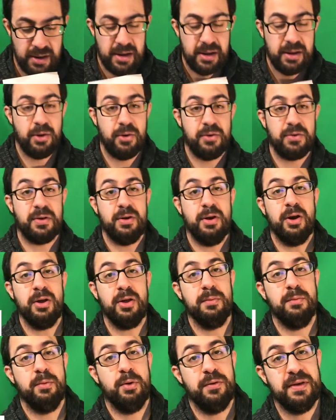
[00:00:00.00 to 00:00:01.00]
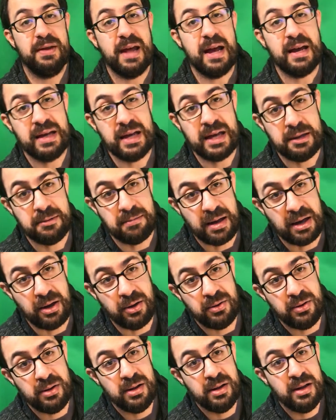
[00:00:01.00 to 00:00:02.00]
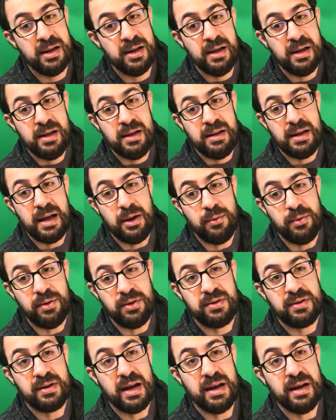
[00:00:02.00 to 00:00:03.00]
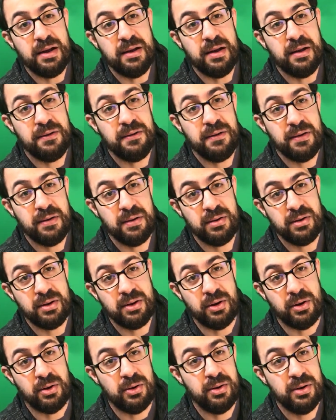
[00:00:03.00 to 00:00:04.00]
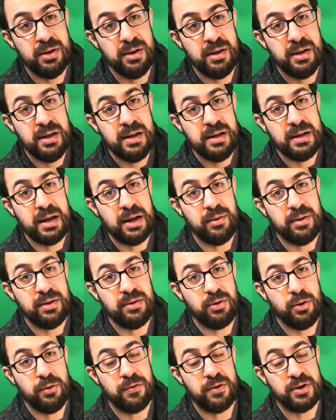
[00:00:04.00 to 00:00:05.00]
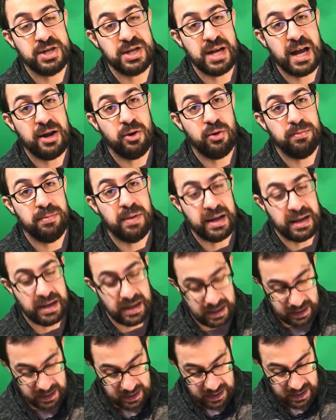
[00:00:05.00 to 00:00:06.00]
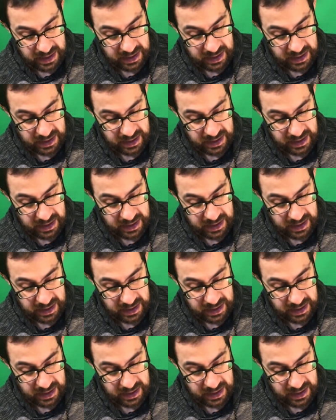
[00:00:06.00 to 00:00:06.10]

There was another movie that came out that was kind of, you know, that was overshadowed by it.